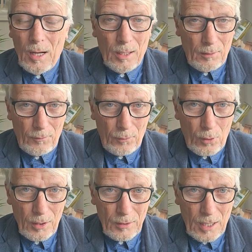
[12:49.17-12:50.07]

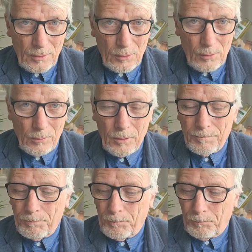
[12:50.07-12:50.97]
Lefroy 10-year-old,
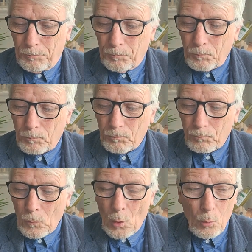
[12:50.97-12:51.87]

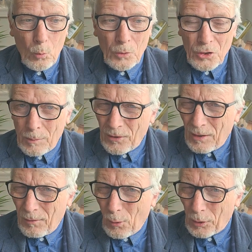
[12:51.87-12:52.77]
which comes in
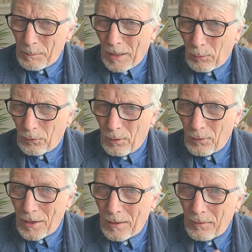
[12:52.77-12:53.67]
at £40.
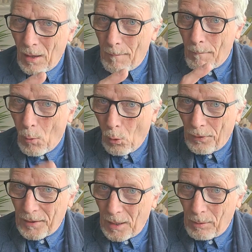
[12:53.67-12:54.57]
So that's more
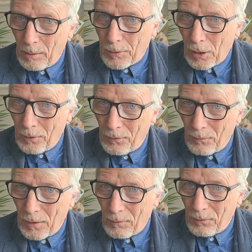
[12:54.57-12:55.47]
than double the price
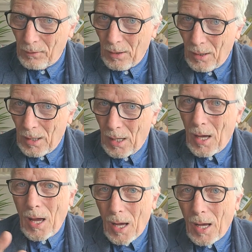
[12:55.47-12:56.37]
of this.
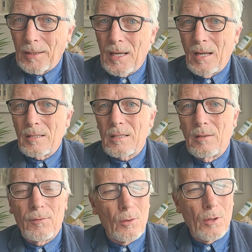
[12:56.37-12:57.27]
Yes,
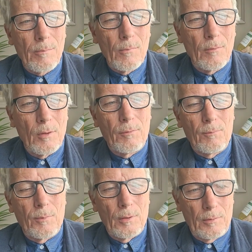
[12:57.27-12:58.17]
Lefroy
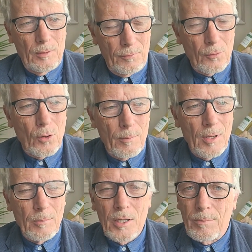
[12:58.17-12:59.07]

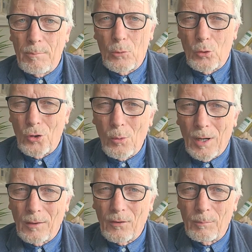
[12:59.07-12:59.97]
may be a bit more
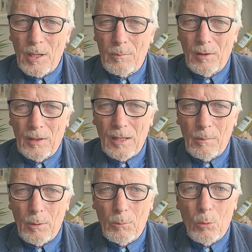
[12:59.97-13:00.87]
nuanced, maybe have a little
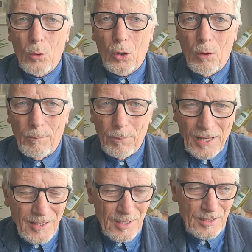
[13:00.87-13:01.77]
bit more
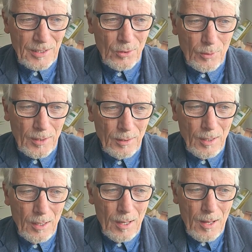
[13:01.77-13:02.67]
complexity to it,
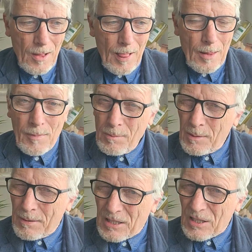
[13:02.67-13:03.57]
maybe
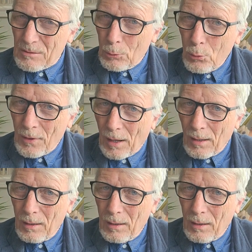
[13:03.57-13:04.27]
a bit smoother.